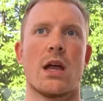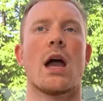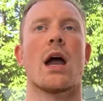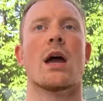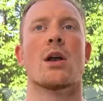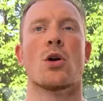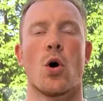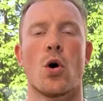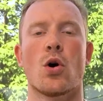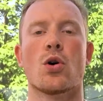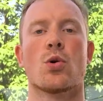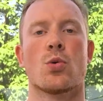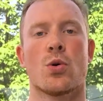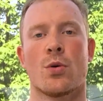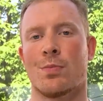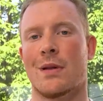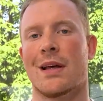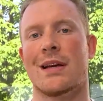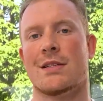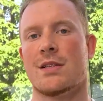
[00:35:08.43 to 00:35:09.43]
And auto
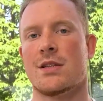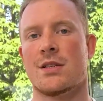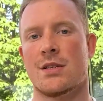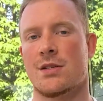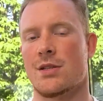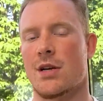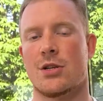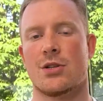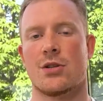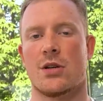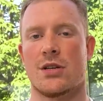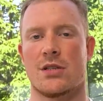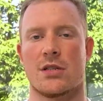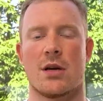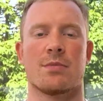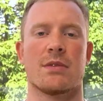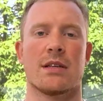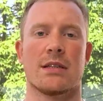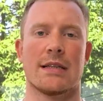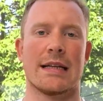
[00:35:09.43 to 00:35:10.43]
replace is essentially
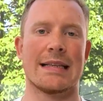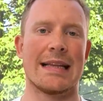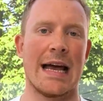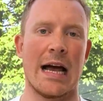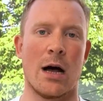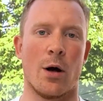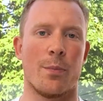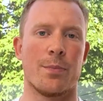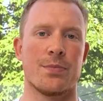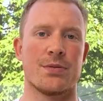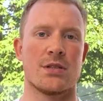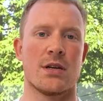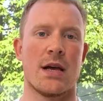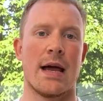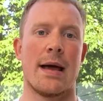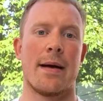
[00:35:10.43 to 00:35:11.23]
something that helps